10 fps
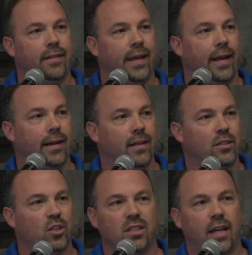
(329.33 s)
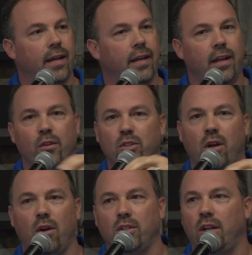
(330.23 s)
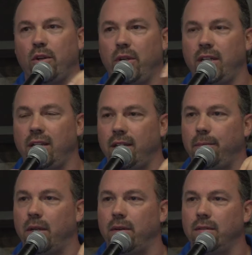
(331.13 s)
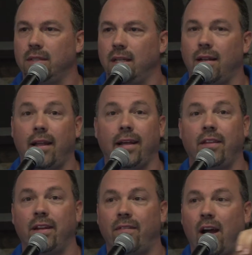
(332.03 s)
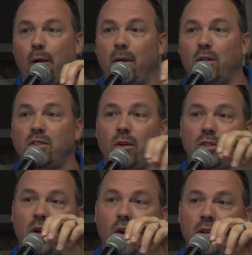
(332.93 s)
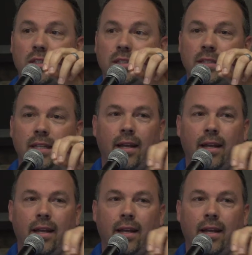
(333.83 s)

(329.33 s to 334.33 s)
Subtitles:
that is just like any other charge on your utility bill, like the environmental surcharge.